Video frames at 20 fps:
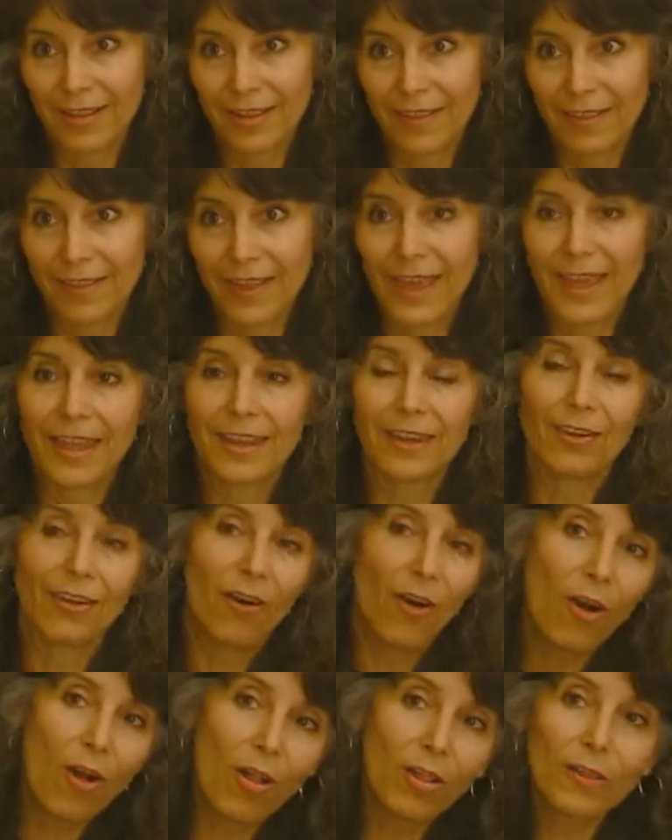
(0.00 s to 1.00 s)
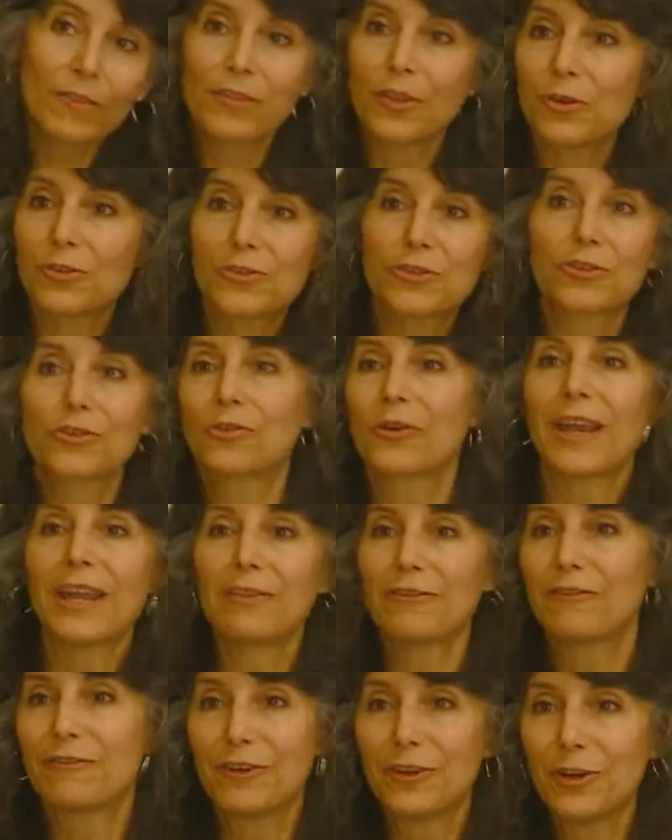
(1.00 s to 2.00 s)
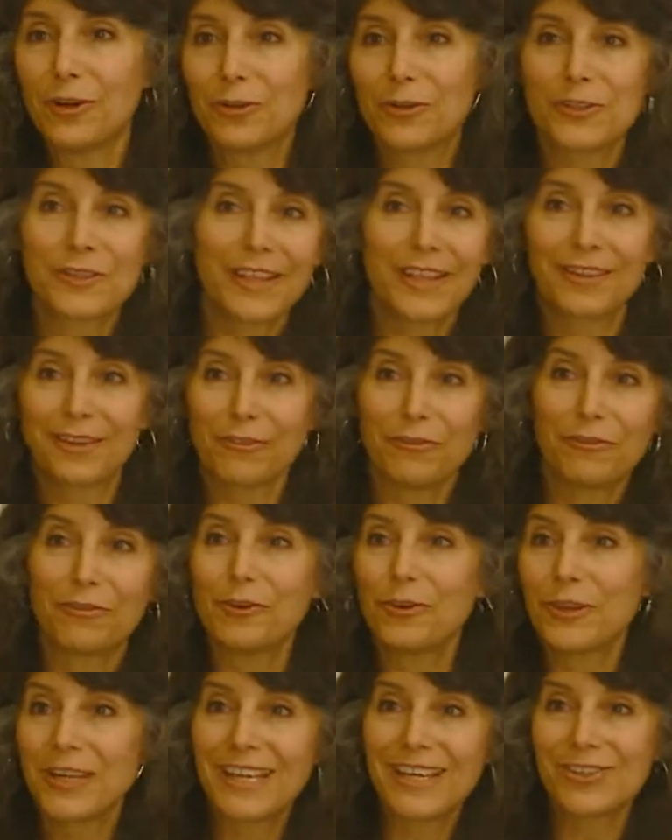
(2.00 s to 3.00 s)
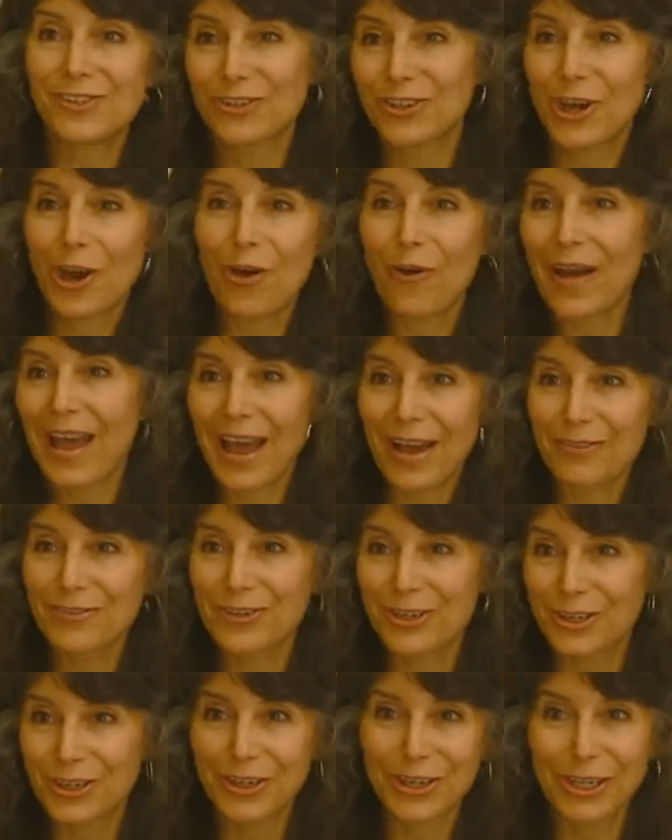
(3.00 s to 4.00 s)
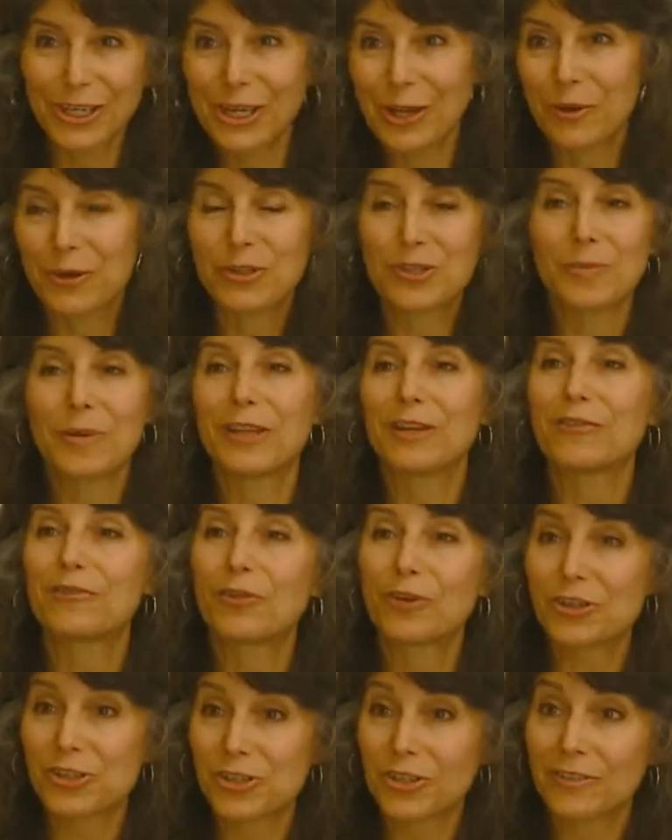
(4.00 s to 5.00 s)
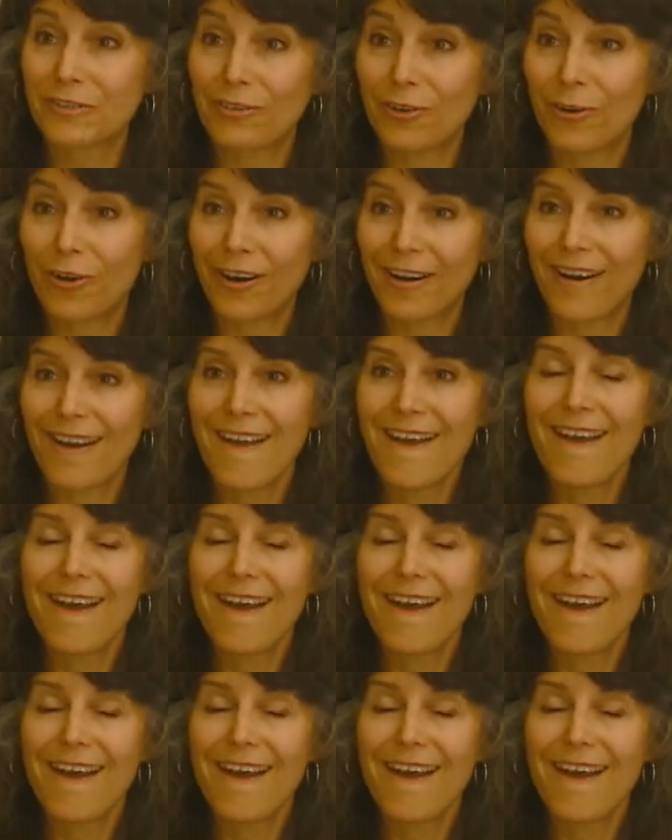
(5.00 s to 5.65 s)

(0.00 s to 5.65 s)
than all of those great foods that the foodies go after, you know, and spend a fortune for.